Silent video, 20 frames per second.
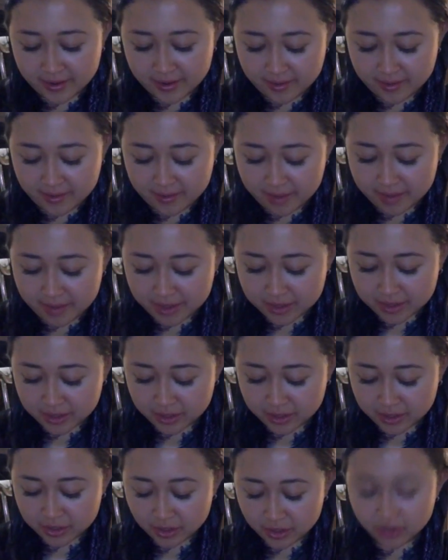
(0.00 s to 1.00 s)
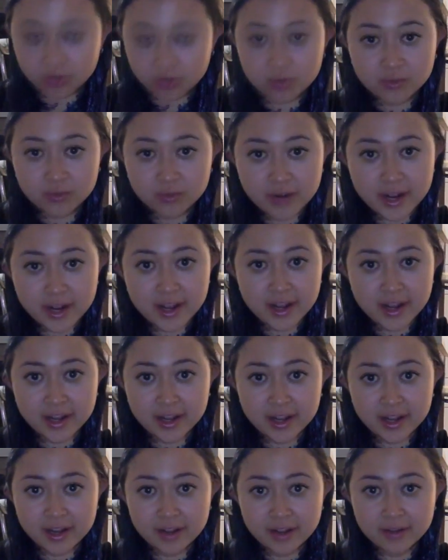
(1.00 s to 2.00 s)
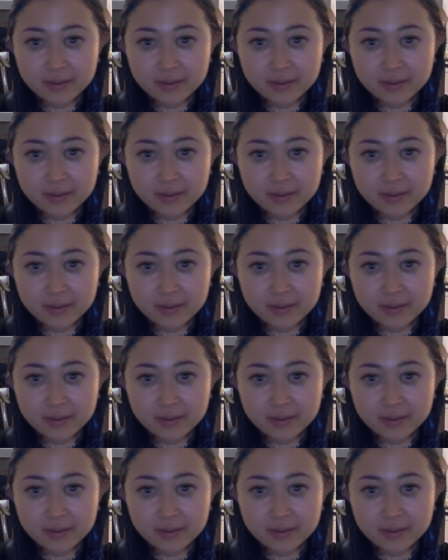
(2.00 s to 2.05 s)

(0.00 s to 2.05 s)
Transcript: Maybe it's going to turn gray,